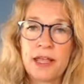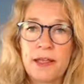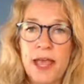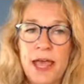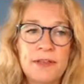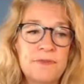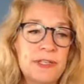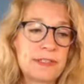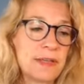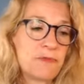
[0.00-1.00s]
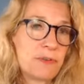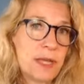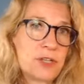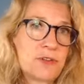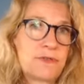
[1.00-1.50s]
And if it's
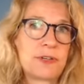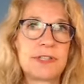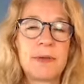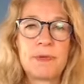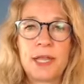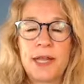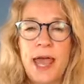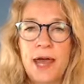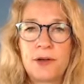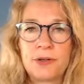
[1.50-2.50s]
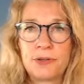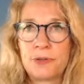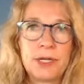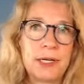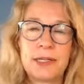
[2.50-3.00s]
information, for example, on how to